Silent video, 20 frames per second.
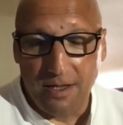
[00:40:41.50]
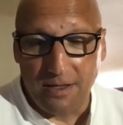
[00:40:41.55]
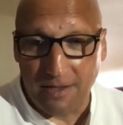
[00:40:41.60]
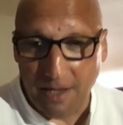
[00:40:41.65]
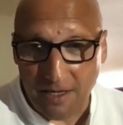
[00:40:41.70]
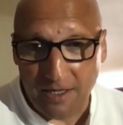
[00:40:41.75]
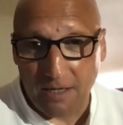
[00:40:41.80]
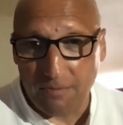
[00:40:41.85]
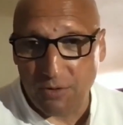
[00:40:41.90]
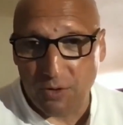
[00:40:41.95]

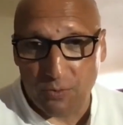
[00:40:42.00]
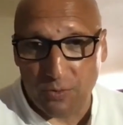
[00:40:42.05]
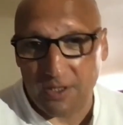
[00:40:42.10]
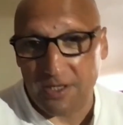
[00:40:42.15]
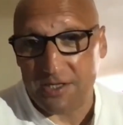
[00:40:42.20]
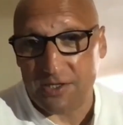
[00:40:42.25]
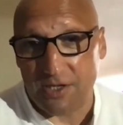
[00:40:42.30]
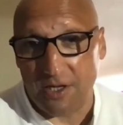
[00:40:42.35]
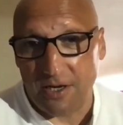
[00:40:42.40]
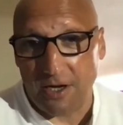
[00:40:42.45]
That number
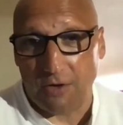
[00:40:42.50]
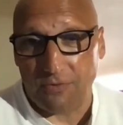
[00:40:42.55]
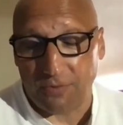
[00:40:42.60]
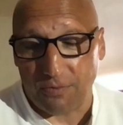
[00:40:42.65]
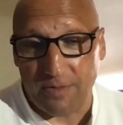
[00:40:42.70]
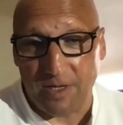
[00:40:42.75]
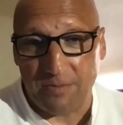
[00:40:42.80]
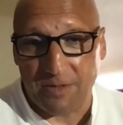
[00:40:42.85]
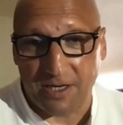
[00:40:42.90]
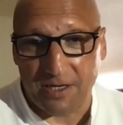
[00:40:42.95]
really stood out for
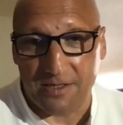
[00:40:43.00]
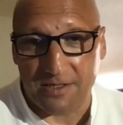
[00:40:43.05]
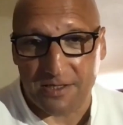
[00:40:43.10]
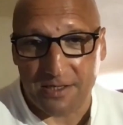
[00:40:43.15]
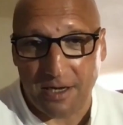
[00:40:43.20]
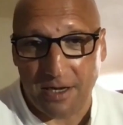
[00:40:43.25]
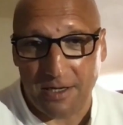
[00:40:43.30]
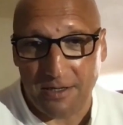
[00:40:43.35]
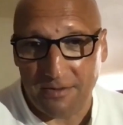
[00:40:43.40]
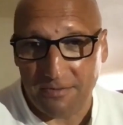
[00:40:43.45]
me because
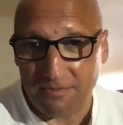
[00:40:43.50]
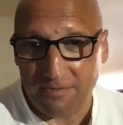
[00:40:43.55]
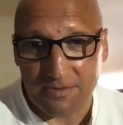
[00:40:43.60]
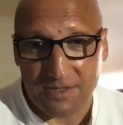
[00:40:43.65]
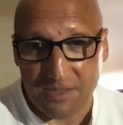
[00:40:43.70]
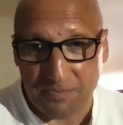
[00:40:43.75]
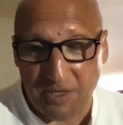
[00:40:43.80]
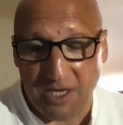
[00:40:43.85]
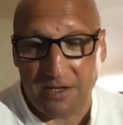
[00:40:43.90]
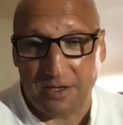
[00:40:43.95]
I
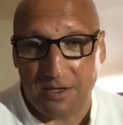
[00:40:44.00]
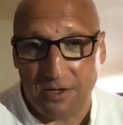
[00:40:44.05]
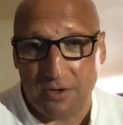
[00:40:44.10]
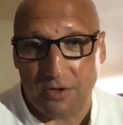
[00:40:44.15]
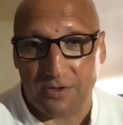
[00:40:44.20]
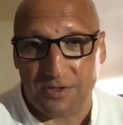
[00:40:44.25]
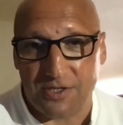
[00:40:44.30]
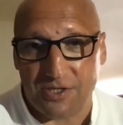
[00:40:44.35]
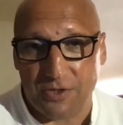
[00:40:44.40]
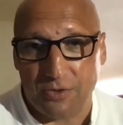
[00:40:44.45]
spent
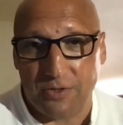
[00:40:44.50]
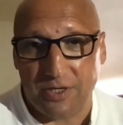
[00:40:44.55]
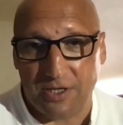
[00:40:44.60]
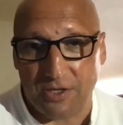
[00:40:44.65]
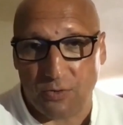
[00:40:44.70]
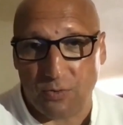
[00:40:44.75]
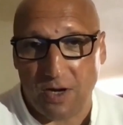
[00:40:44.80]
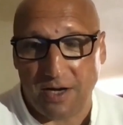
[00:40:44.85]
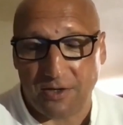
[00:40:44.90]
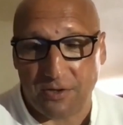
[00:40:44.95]
years suing
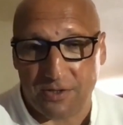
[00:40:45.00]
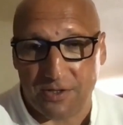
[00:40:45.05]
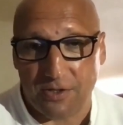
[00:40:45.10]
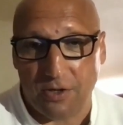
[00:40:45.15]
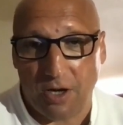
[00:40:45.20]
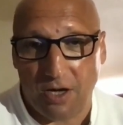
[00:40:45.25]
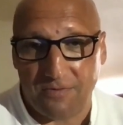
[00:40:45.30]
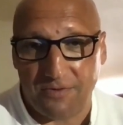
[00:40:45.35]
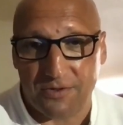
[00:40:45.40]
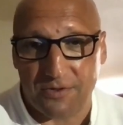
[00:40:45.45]
directors and
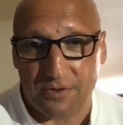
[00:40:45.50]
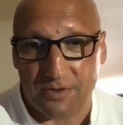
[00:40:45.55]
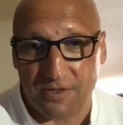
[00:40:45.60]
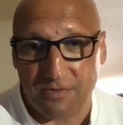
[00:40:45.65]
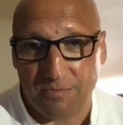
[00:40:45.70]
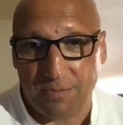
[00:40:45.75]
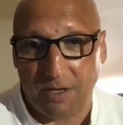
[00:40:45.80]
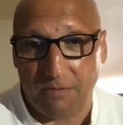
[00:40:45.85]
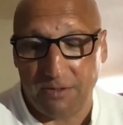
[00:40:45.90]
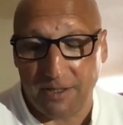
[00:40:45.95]
officers
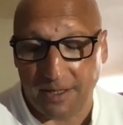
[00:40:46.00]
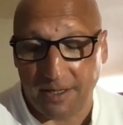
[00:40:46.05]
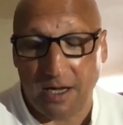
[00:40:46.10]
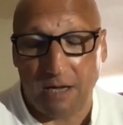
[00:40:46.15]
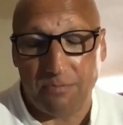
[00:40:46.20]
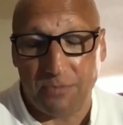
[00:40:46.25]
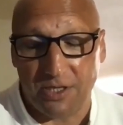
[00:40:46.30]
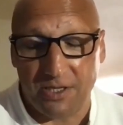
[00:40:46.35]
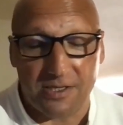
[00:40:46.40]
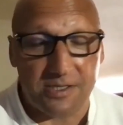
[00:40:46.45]
of public
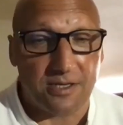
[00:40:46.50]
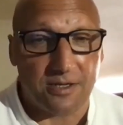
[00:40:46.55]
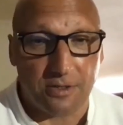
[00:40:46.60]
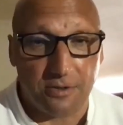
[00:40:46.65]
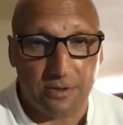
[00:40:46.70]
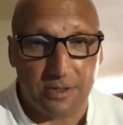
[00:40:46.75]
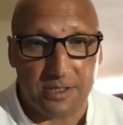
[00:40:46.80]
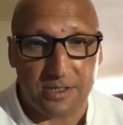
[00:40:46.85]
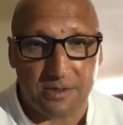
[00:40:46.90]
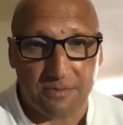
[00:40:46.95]
companies,
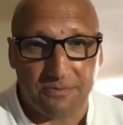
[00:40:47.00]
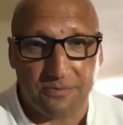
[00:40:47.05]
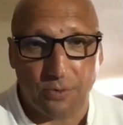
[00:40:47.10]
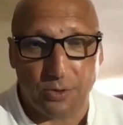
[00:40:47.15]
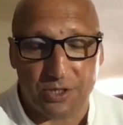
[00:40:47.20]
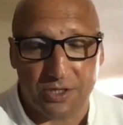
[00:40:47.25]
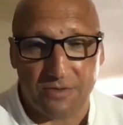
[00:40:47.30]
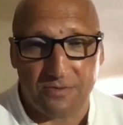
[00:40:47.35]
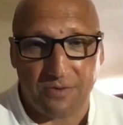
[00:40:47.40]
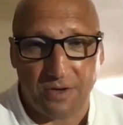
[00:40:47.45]
including some
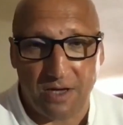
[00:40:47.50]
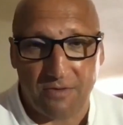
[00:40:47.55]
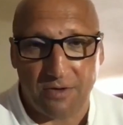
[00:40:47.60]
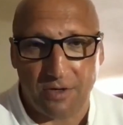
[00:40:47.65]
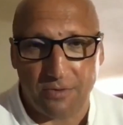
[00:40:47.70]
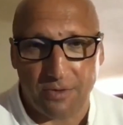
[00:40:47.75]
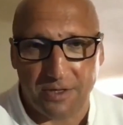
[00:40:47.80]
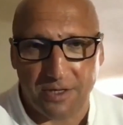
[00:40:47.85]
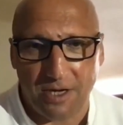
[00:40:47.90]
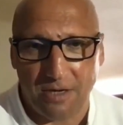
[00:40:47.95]
Fortune
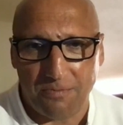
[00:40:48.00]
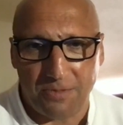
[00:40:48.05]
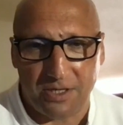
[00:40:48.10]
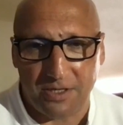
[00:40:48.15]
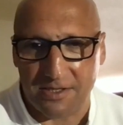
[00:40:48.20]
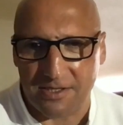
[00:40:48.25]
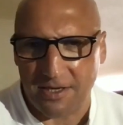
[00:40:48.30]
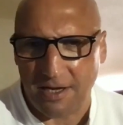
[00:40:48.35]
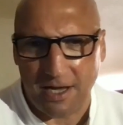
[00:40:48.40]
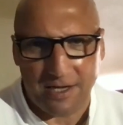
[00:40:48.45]
500
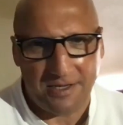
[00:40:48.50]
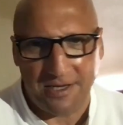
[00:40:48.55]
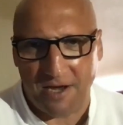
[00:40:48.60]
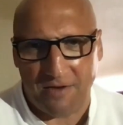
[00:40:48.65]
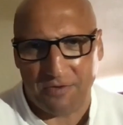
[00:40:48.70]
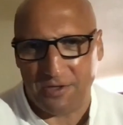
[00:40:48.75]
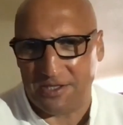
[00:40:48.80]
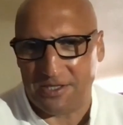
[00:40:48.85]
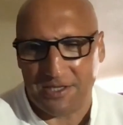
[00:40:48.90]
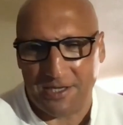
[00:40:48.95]
companies, and I'd
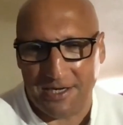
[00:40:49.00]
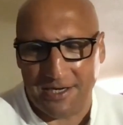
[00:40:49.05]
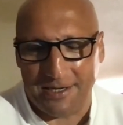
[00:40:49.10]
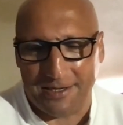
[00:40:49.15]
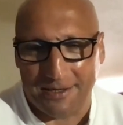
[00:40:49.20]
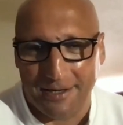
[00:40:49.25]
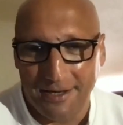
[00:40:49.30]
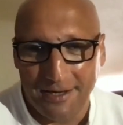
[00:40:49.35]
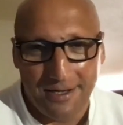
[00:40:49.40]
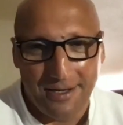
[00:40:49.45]
never seen,